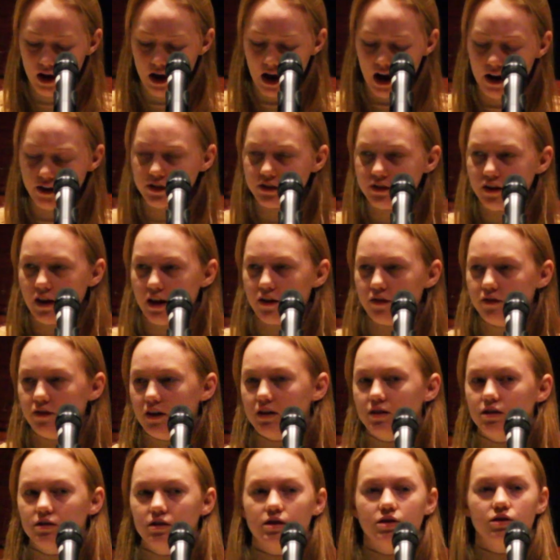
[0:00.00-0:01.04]
How could that
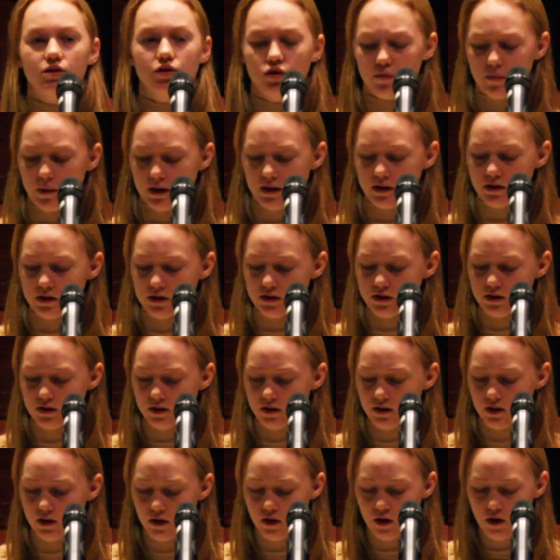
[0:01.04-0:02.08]
affect us as
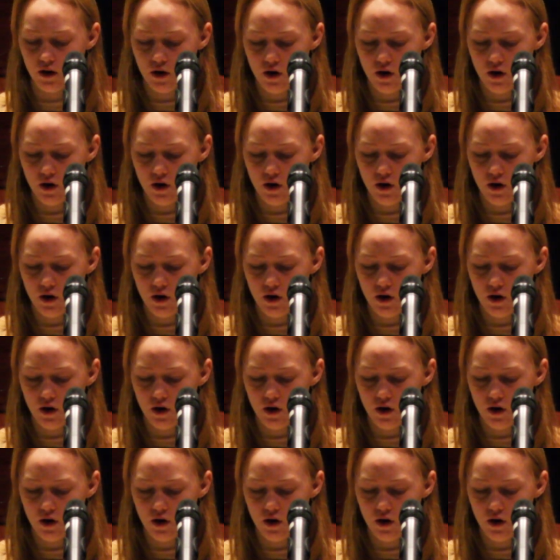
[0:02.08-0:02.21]
humans?